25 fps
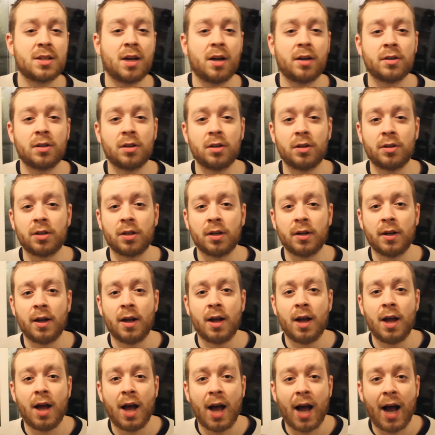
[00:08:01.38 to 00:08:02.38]
Sunderland
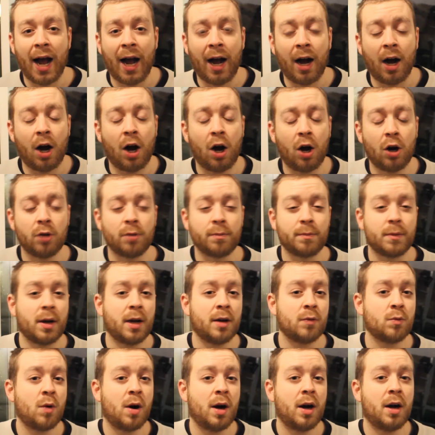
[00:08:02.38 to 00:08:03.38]
at home
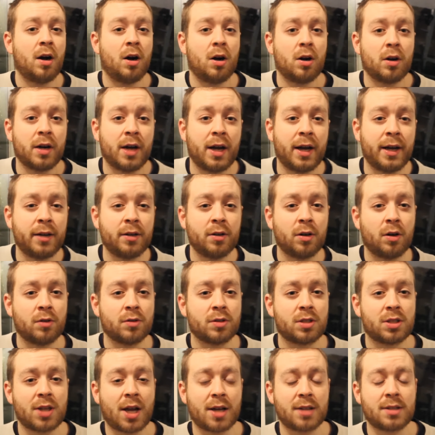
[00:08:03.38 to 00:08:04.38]
at White Hart Lane
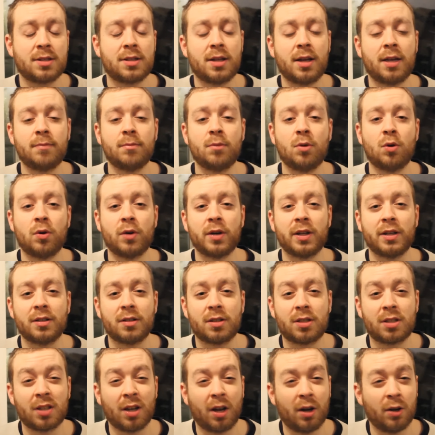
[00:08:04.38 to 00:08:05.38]
on Saturday
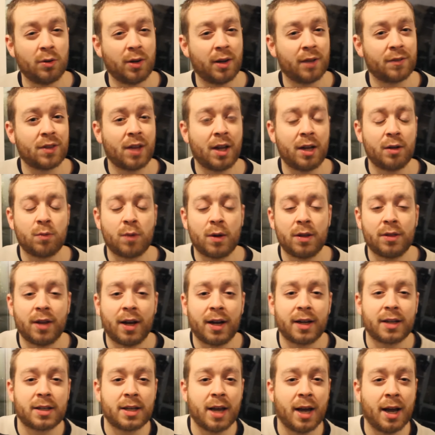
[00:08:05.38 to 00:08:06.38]
morning. So if they win
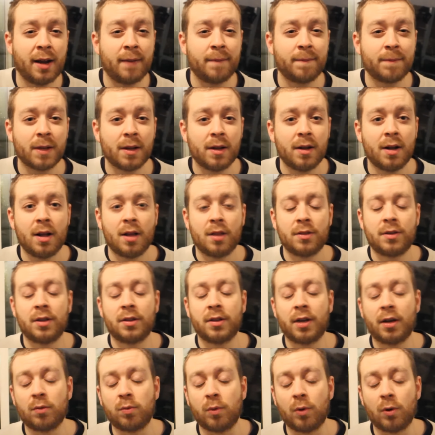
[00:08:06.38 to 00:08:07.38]
that game,
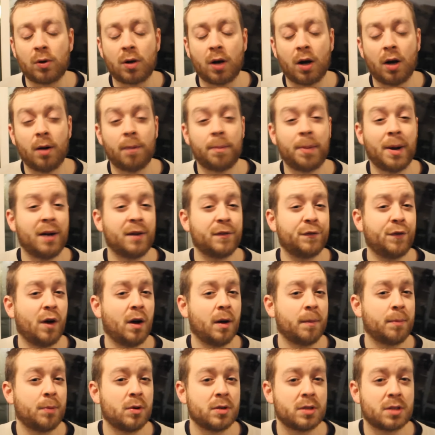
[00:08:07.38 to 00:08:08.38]
then they will go about
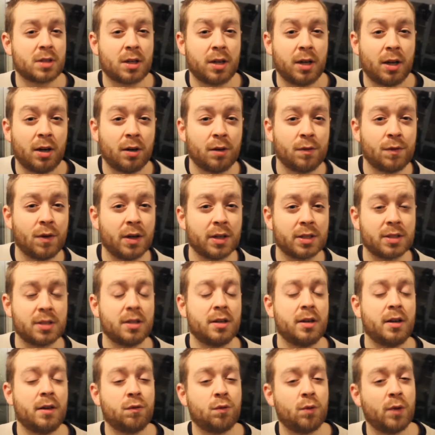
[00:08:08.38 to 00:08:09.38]
5 points clear of
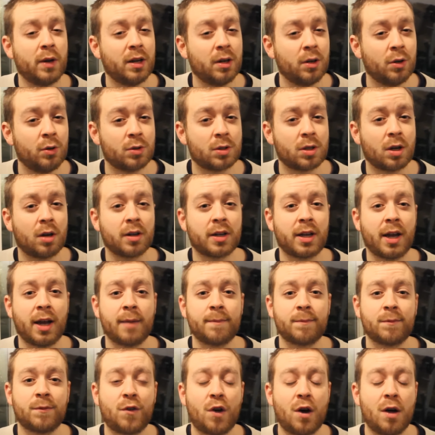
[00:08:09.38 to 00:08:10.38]
us. And if we lose our
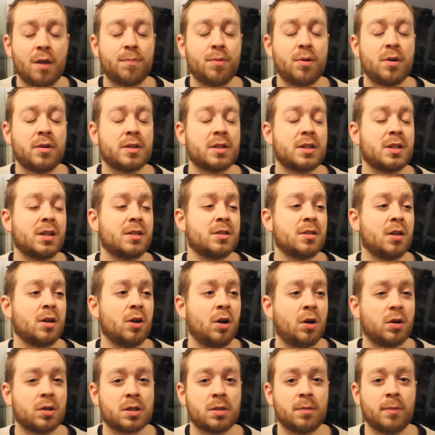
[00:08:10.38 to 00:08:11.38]
game, 5 points is a
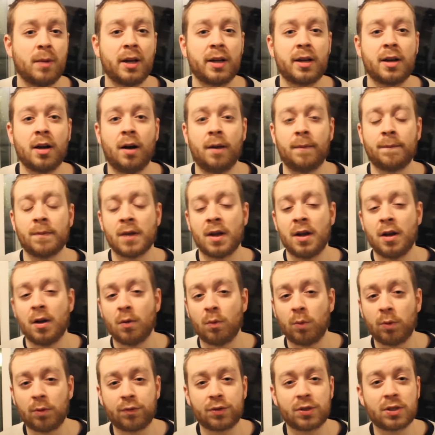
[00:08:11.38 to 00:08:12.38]
lot to make up.
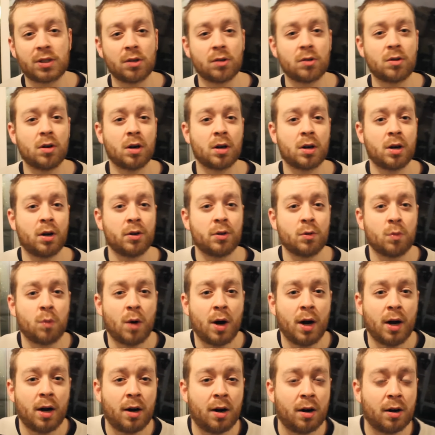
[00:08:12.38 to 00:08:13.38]
We've still got to go to
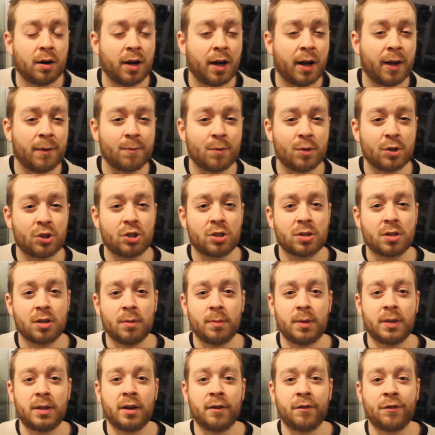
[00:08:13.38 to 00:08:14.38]
White Hart Lane, which is
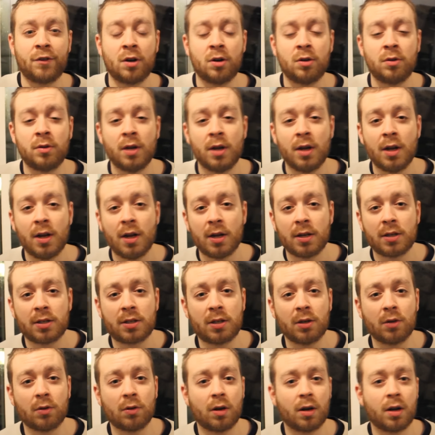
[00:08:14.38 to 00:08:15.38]
going to be difficult.
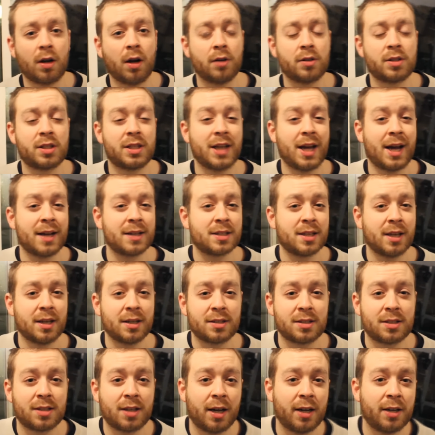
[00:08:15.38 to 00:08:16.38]
Still got to go to the
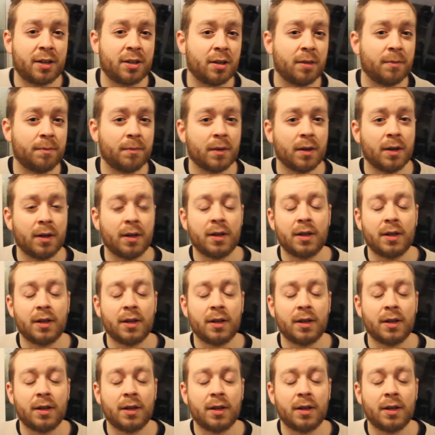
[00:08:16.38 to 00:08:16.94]
Etihad Stadium.